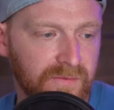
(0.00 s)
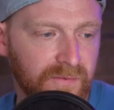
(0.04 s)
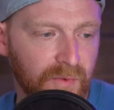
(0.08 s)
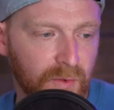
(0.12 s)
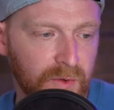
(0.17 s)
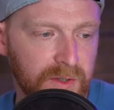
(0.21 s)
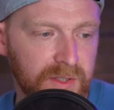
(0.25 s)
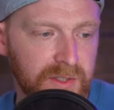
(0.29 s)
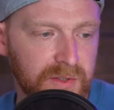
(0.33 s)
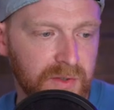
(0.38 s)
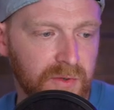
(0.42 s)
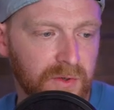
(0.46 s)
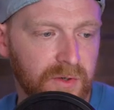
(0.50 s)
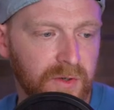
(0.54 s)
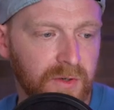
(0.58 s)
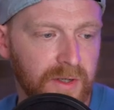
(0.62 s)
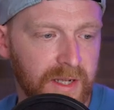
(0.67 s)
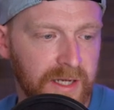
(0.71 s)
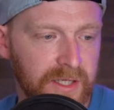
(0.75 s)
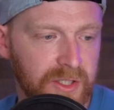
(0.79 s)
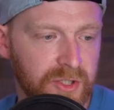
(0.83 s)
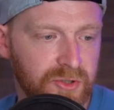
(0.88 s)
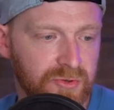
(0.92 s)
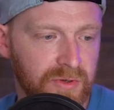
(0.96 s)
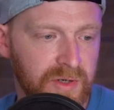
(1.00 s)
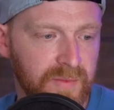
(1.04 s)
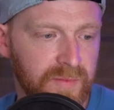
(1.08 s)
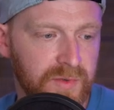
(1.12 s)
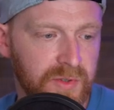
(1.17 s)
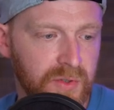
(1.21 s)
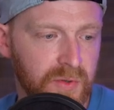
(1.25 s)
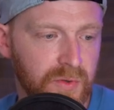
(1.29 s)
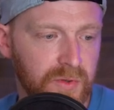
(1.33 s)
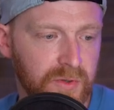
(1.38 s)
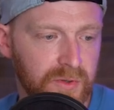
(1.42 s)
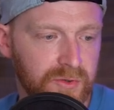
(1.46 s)
voice coil extreme
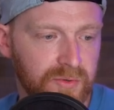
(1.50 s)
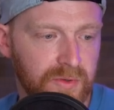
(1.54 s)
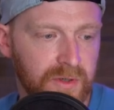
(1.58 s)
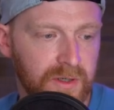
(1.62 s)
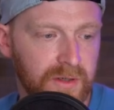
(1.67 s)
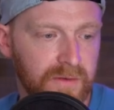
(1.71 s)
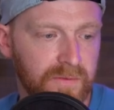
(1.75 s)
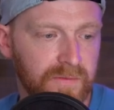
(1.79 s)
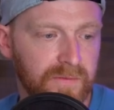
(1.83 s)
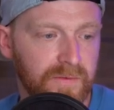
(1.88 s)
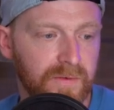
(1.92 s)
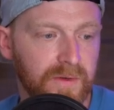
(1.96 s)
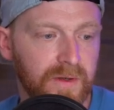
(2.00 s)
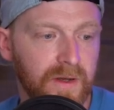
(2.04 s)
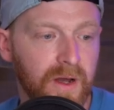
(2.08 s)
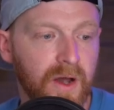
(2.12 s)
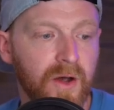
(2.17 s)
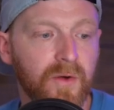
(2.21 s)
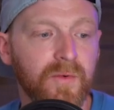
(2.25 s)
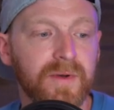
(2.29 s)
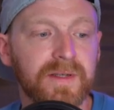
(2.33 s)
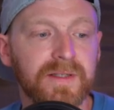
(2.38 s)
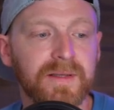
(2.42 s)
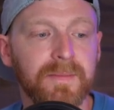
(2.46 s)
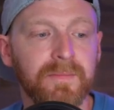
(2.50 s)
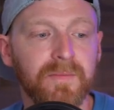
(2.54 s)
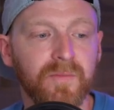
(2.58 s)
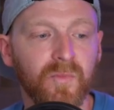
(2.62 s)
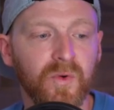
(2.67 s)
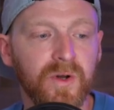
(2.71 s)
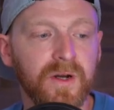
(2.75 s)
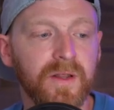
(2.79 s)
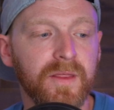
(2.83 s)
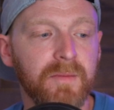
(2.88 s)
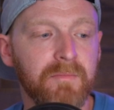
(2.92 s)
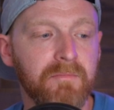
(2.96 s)
torque drive. Oh, it's
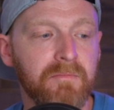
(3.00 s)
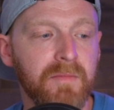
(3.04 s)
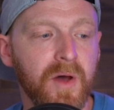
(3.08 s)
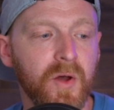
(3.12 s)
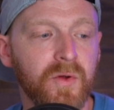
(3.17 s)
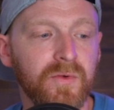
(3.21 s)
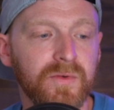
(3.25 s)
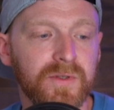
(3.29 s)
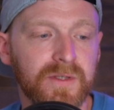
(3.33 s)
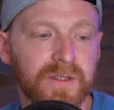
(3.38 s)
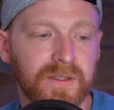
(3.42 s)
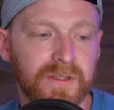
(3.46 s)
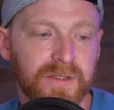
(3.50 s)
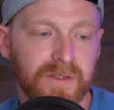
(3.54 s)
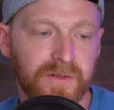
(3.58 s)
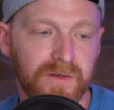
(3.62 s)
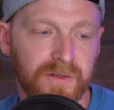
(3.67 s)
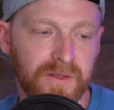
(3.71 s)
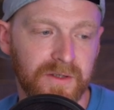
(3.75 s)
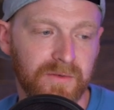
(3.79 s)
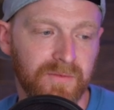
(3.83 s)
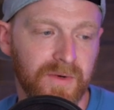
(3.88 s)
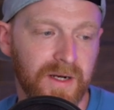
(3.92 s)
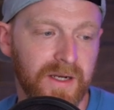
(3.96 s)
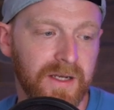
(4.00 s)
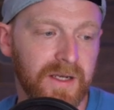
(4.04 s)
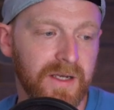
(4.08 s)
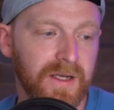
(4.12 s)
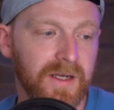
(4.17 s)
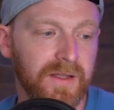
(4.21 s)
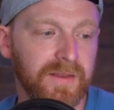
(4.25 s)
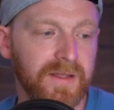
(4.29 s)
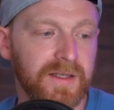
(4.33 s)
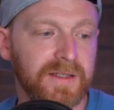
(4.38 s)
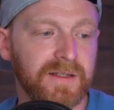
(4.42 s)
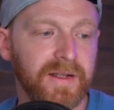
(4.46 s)
one of the motors, got you right.
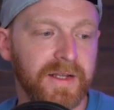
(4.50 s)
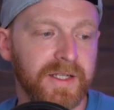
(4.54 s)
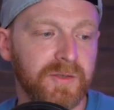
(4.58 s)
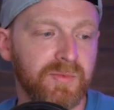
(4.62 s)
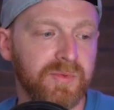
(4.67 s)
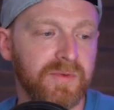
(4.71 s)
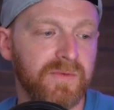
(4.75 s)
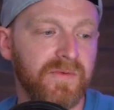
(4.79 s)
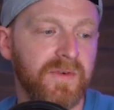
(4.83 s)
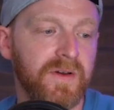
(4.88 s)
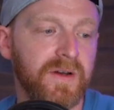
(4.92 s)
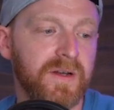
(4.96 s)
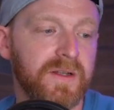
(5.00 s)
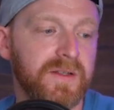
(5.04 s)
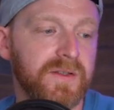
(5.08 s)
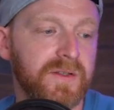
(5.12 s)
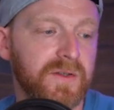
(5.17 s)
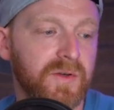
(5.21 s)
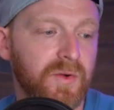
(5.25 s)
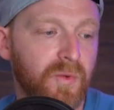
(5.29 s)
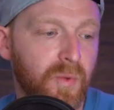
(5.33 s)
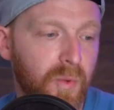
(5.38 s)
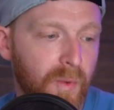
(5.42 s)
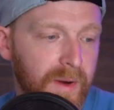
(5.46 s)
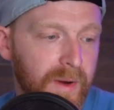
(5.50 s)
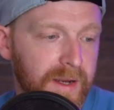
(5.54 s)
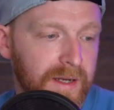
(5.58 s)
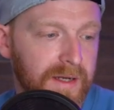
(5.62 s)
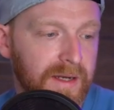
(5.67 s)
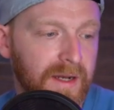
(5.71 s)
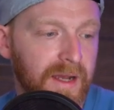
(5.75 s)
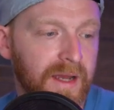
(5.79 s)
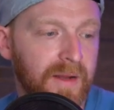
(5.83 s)
This lens provides quick